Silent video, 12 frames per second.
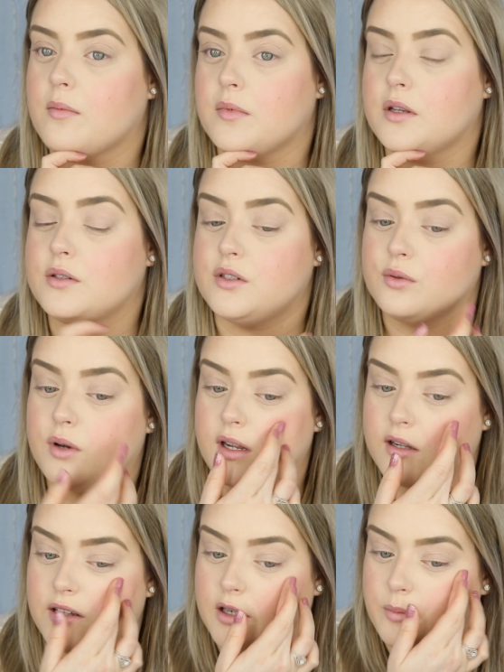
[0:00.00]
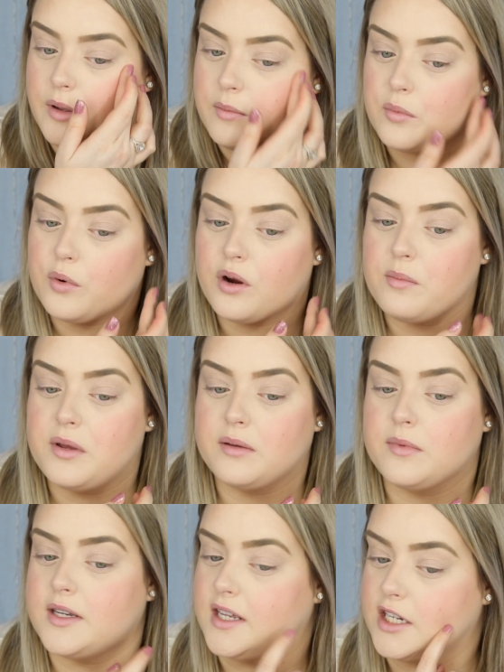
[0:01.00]
you do get a little bit more
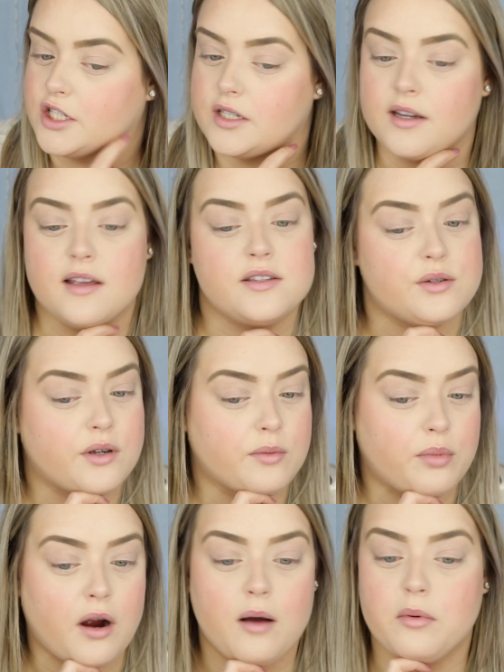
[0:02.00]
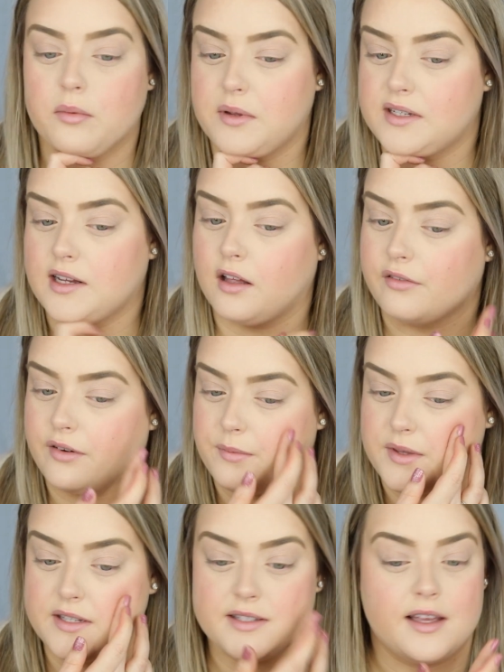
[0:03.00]
pigmentation, as you can probably tell
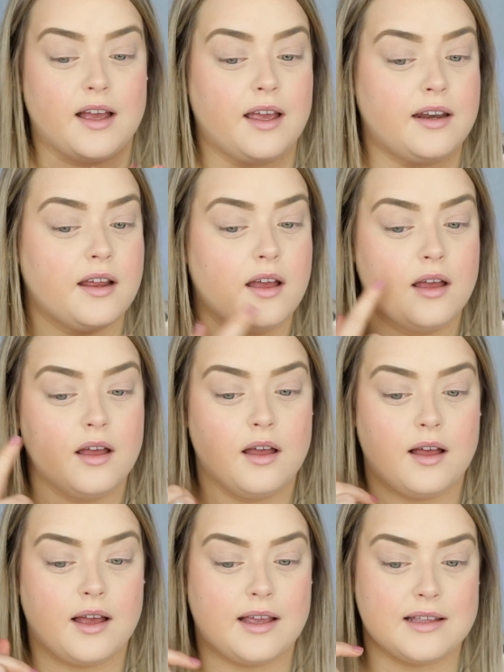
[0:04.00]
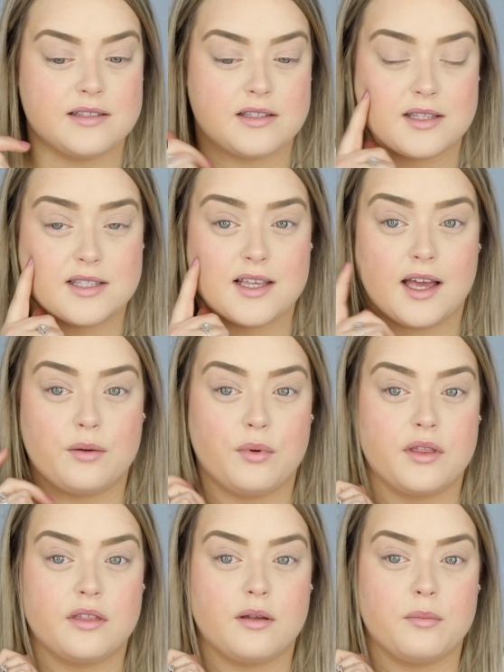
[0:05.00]
from this side against the side
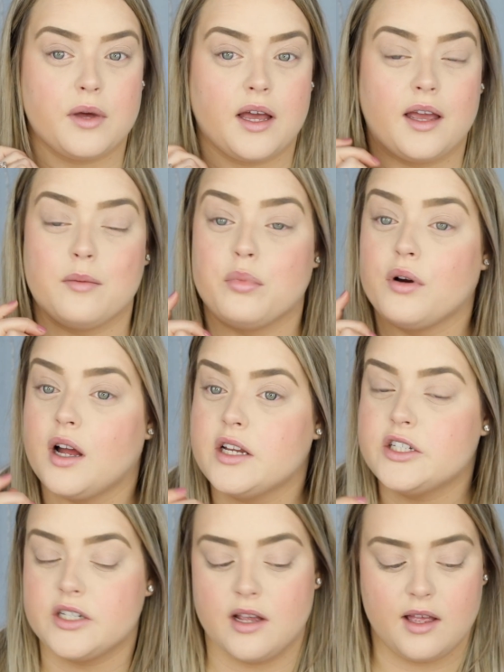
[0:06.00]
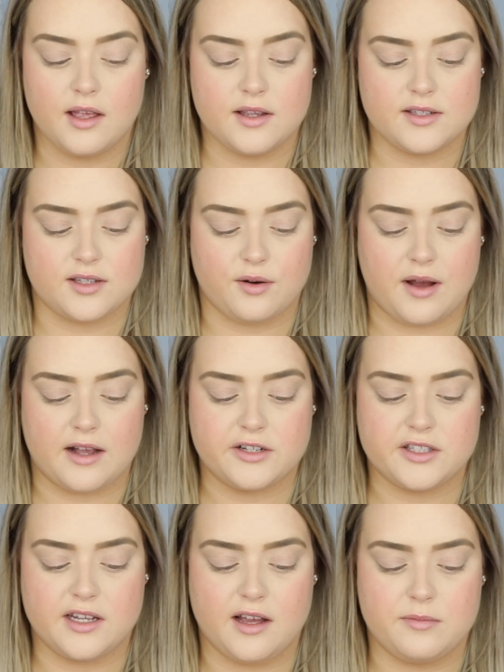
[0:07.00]
with my brush. So
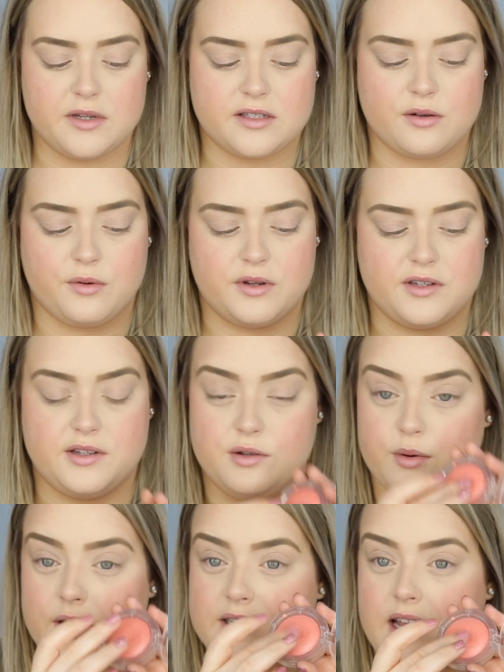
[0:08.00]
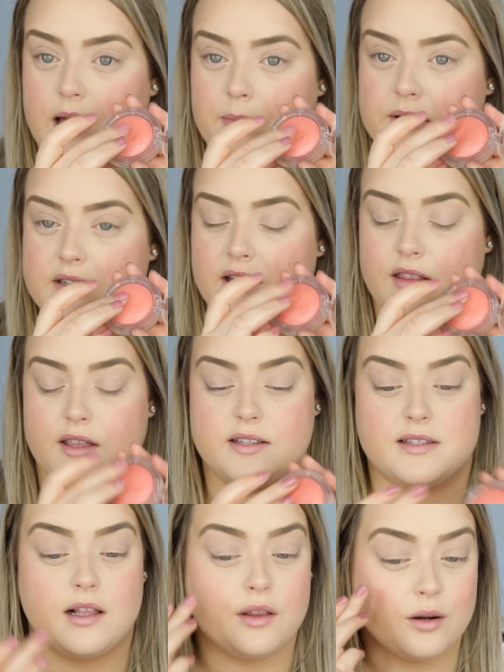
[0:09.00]
actually I'm just going to tap into
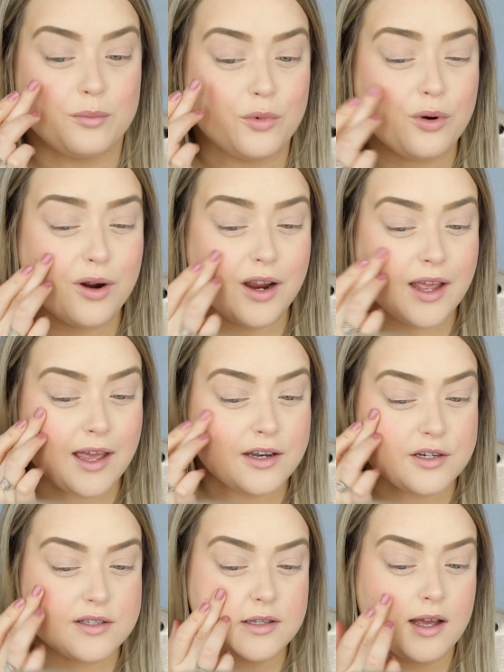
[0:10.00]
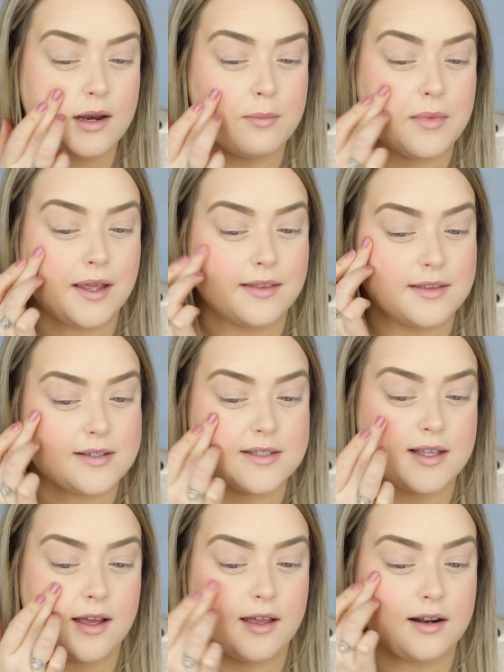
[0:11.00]
this a little more and just kind of make this
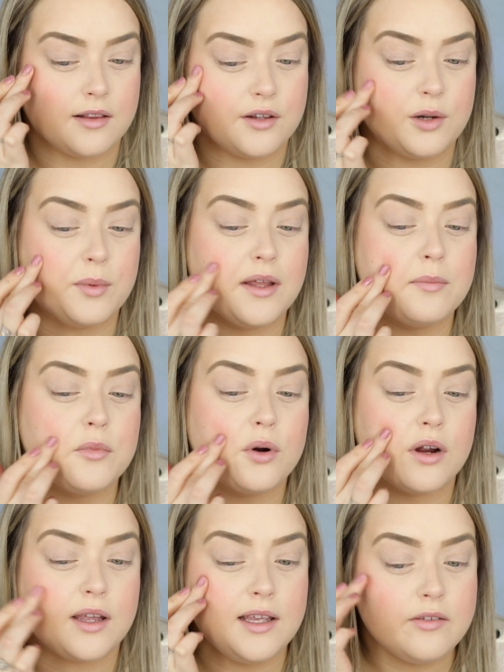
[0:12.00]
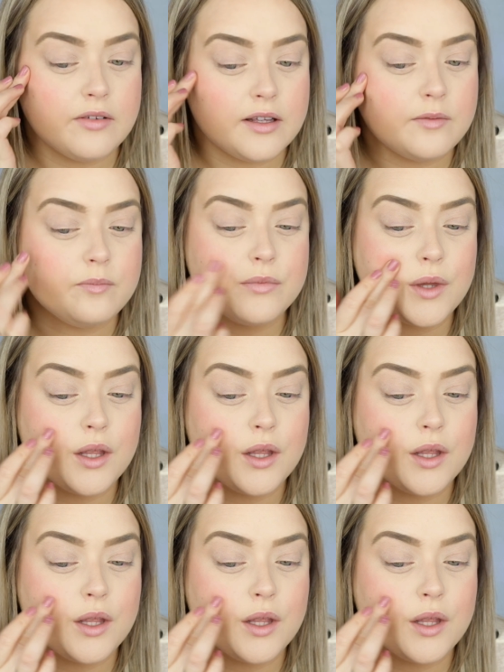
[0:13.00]
side a little bit more even.